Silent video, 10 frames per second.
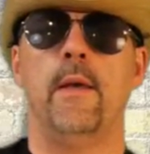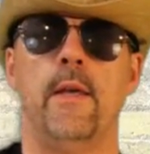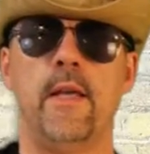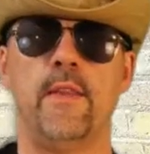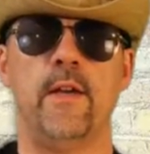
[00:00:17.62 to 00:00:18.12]

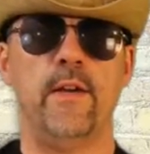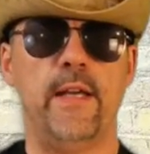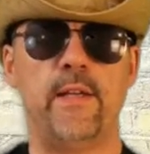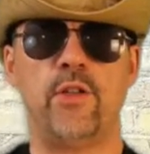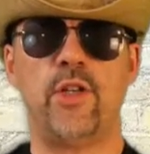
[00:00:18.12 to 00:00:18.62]
Hey there,
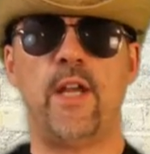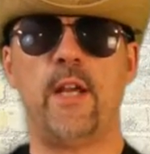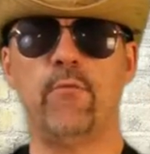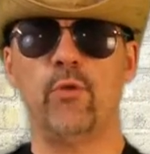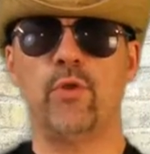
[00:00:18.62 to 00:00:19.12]

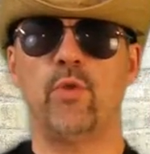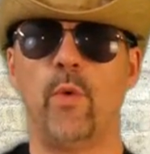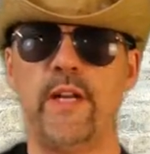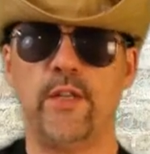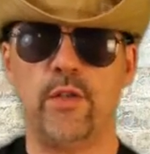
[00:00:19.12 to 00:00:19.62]

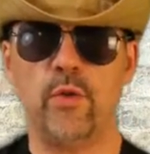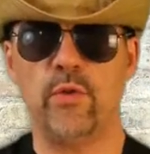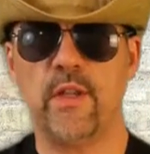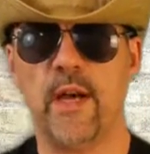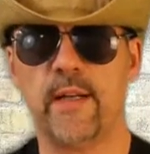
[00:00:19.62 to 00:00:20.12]

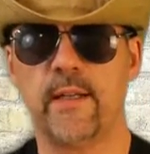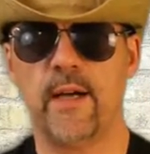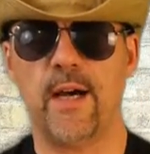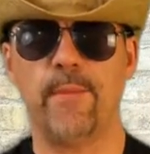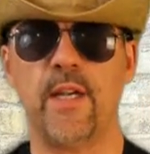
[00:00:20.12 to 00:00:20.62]

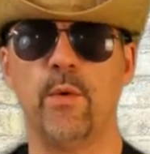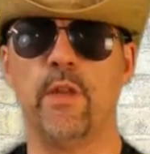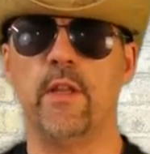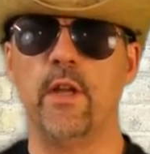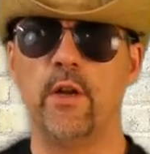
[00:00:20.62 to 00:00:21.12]
njroute22.com here
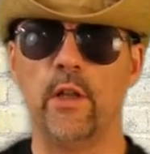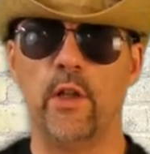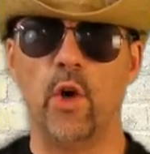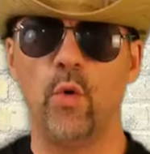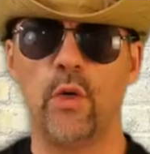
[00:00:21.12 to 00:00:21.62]
with another
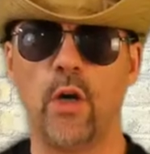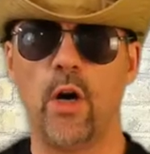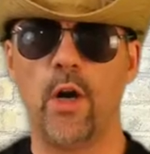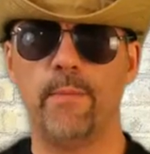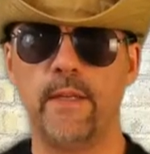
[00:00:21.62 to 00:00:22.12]
low
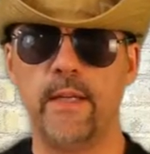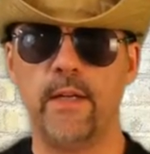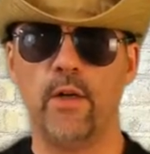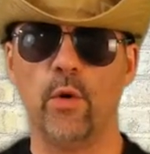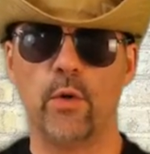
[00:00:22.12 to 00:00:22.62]
carb
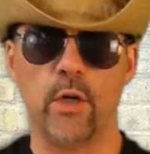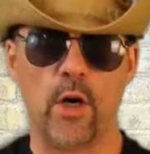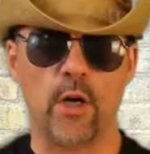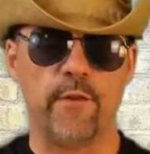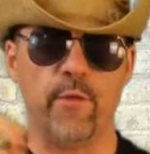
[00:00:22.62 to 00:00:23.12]
keto
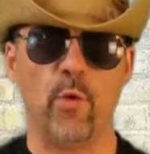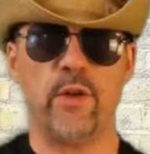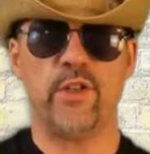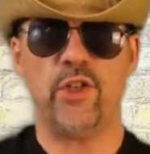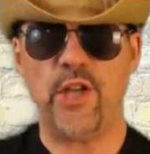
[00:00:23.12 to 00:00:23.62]

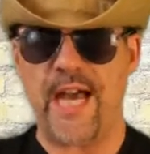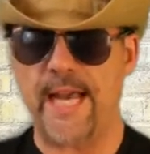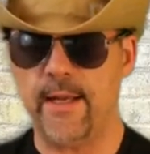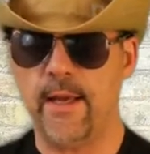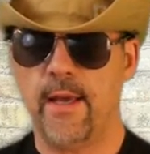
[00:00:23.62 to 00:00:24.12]
carnivore
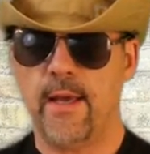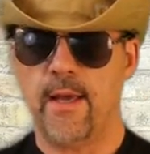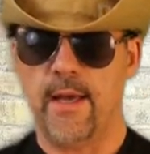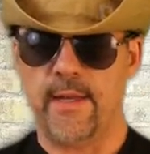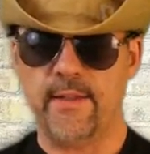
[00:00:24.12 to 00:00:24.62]
chat.
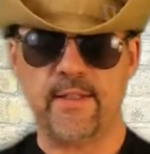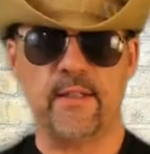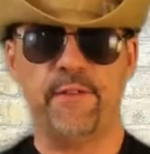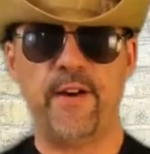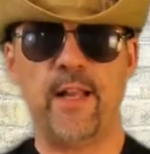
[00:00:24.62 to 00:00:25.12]
And this is
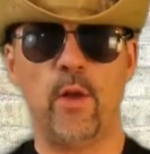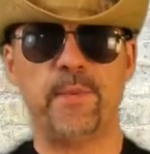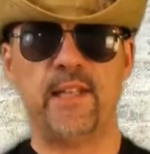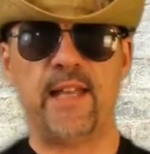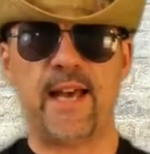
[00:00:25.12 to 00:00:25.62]
a follow
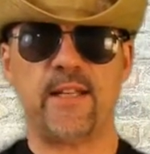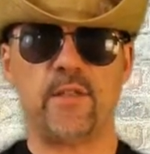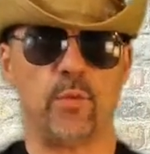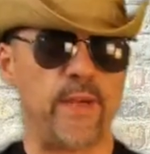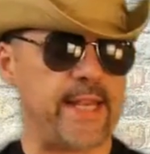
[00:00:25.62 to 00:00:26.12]
up to
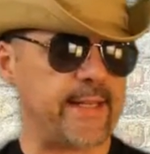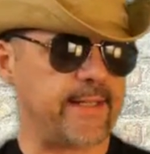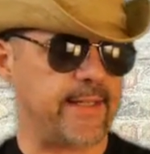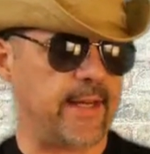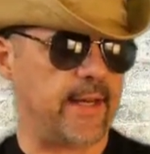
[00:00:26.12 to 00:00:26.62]
last
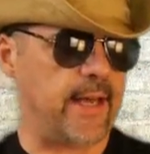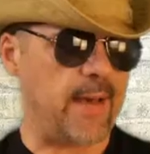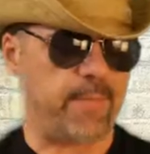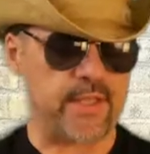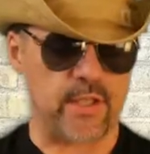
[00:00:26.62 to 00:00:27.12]
week's uh,
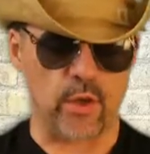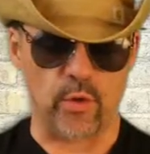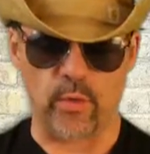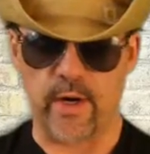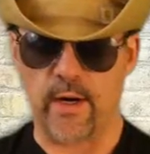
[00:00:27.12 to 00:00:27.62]

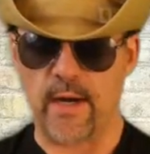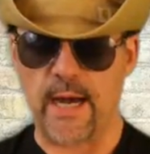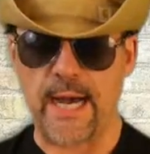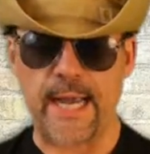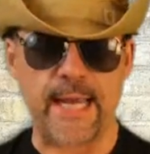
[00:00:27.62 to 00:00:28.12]
episode where
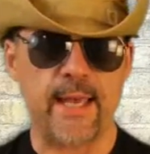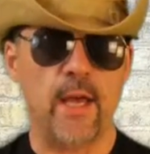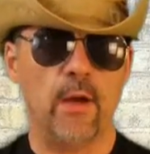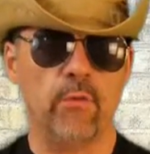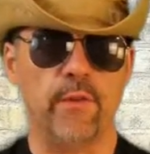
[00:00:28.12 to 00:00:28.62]
I
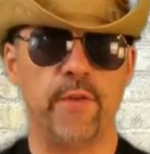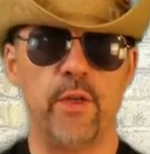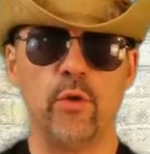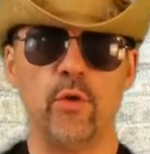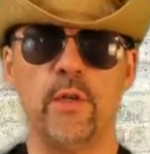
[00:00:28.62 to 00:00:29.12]

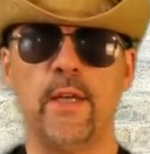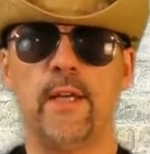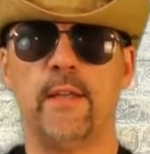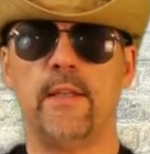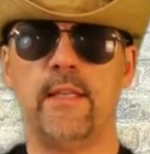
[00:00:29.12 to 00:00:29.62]
reviewed
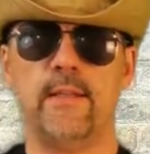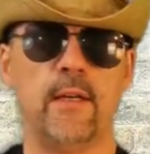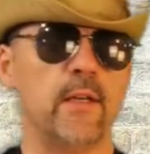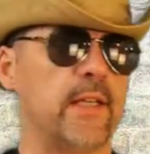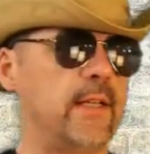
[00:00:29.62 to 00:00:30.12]
the
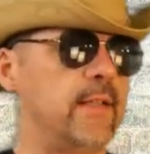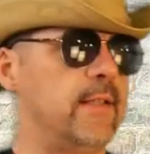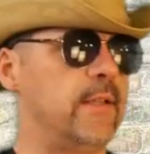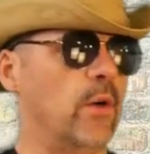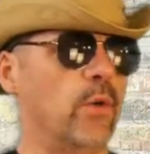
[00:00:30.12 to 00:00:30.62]

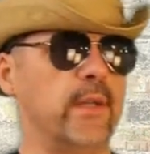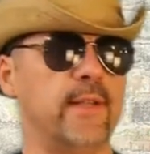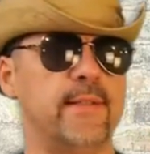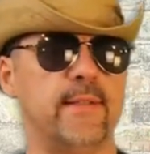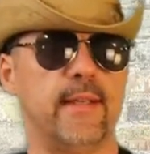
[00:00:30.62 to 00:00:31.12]
Dunkin'
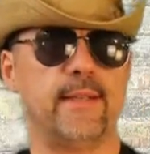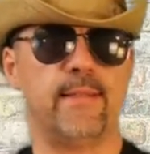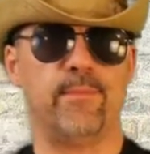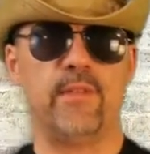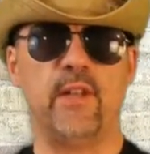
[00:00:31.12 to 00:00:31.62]
Donuts, like
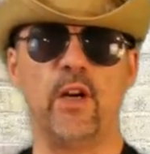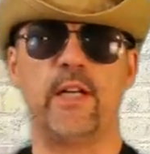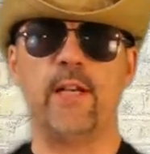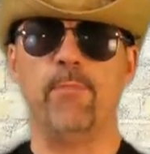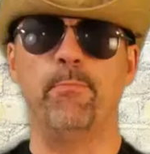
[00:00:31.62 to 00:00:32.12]
some
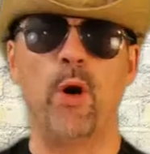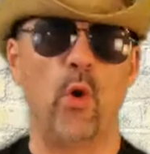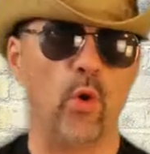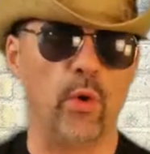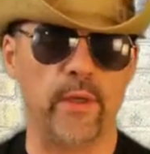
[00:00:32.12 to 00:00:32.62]
Dunkin'
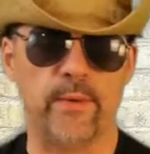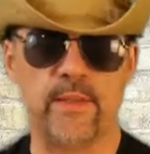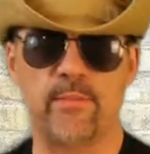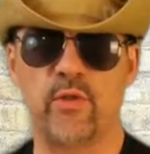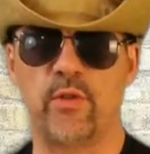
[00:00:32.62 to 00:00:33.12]
bowl. It was
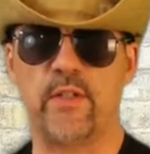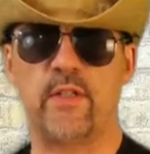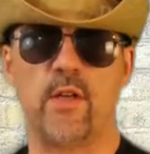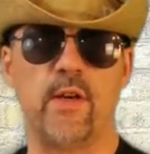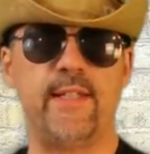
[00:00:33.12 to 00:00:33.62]
some sort of
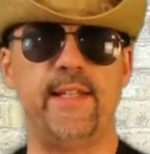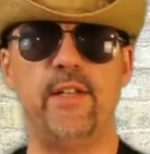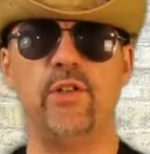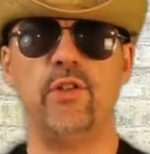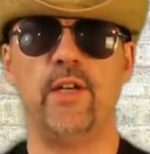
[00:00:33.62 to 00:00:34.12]

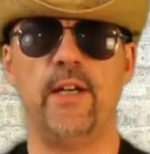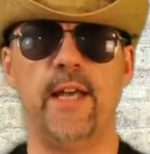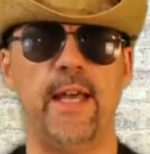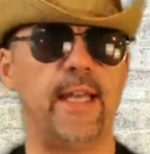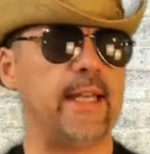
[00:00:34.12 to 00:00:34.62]
sausage, uh,
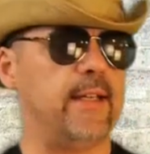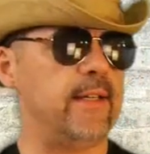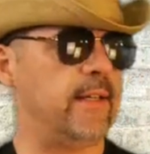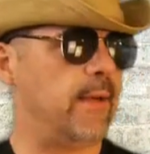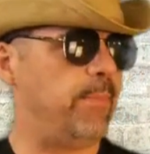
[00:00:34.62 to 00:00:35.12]
egg,
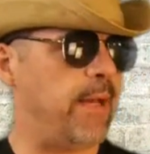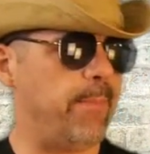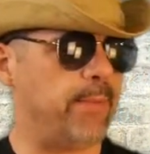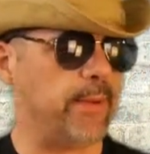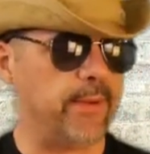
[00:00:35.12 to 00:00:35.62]
and uh,
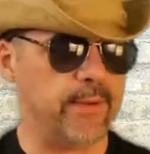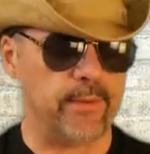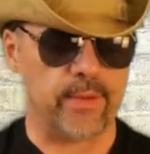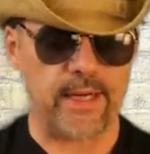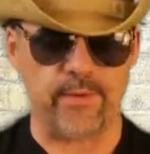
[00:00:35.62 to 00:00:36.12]
pepper
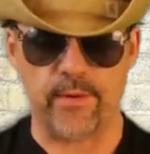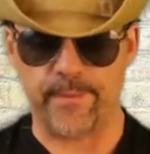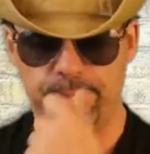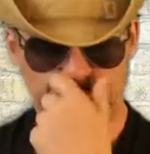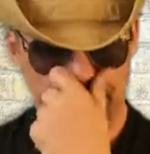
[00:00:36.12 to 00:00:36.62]
or whatever